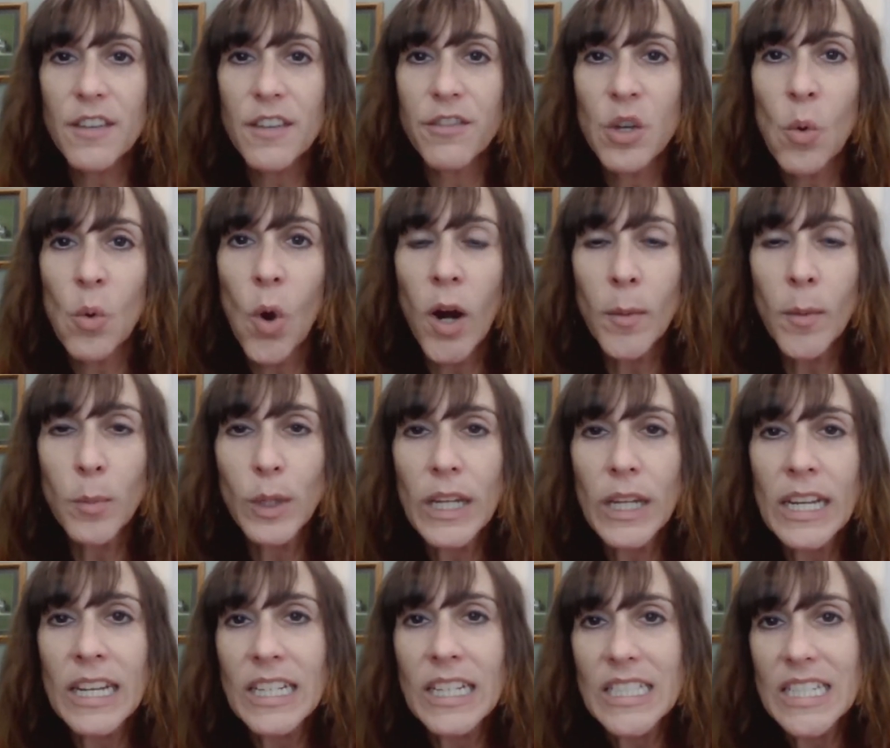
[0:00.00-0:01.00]
if you aren't
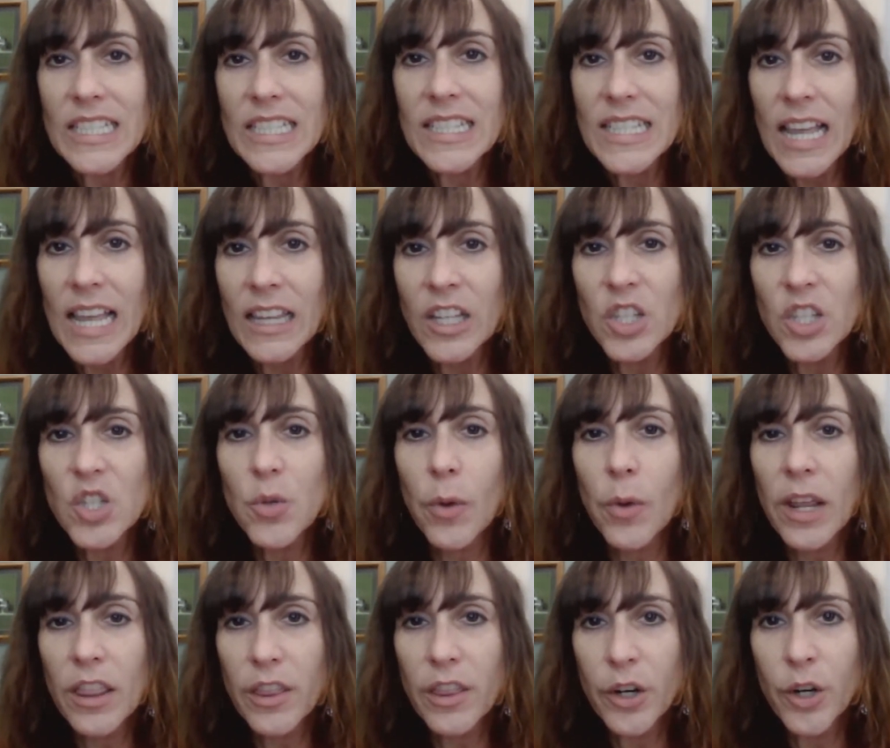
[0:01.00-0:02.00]
planning to sell it to
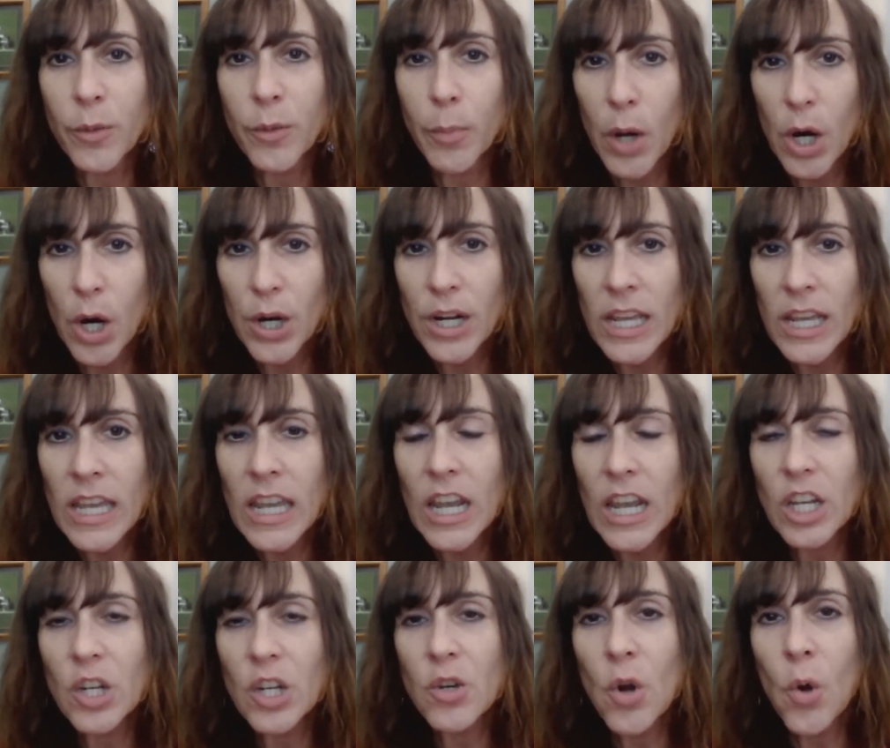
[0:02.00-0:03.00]
a third party
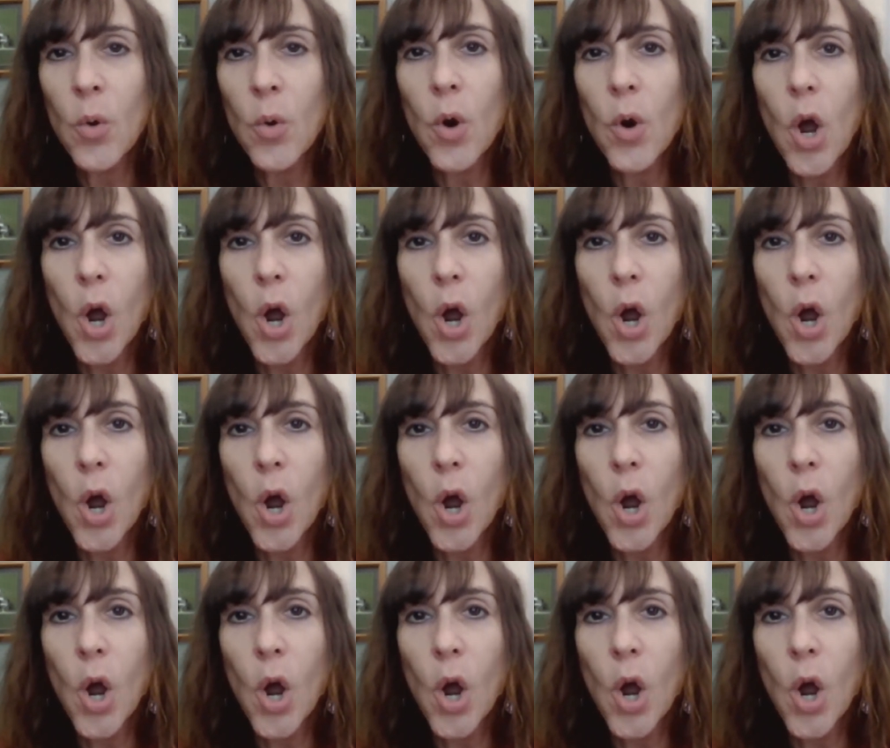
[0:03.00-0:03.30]
and you don't